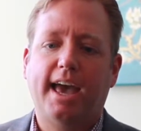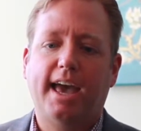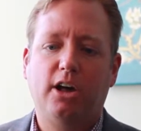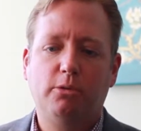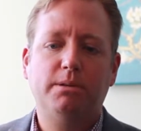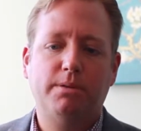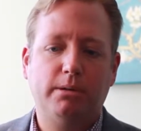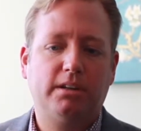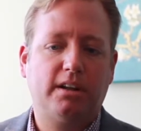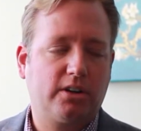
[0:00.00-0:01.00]
helping
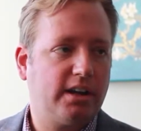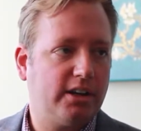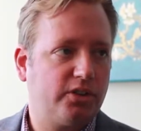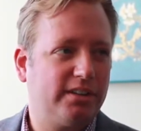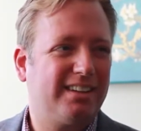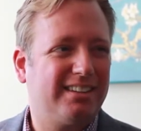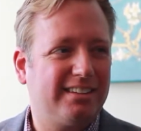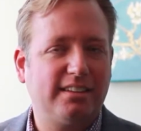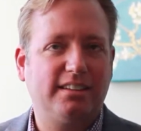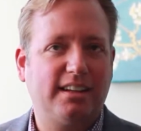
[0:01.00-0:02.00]
people in other countries
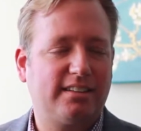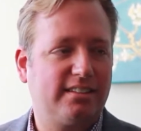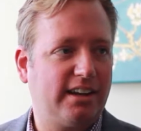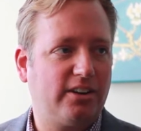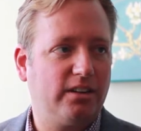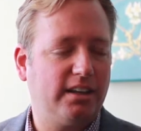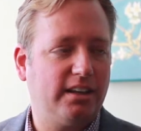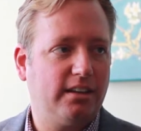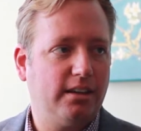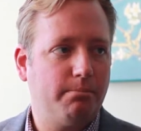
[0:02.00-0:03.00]
doesn't
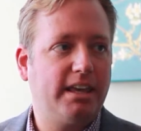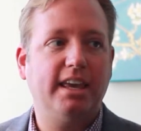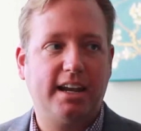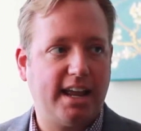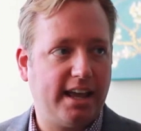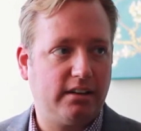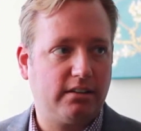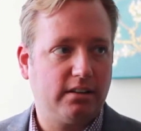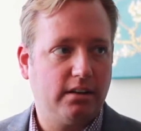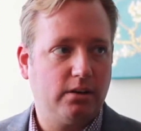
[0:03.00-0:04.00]
necessarily begin and
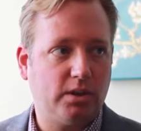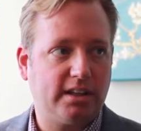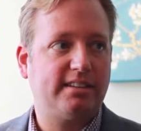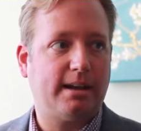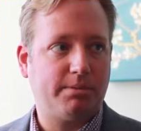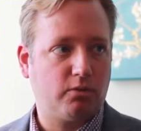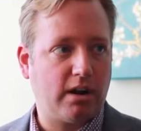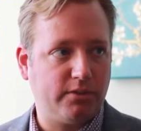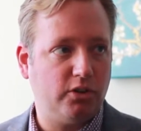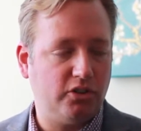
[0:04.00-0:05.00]
end with accepting
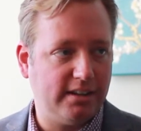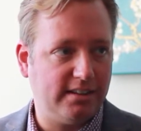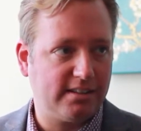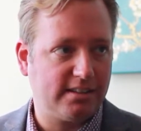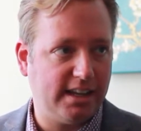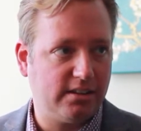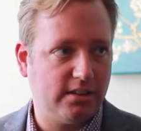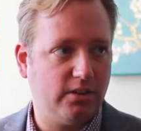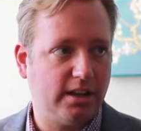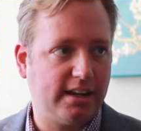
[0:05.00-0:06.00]
refugees into
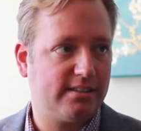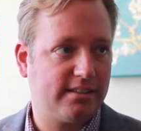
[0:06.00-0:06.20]
the United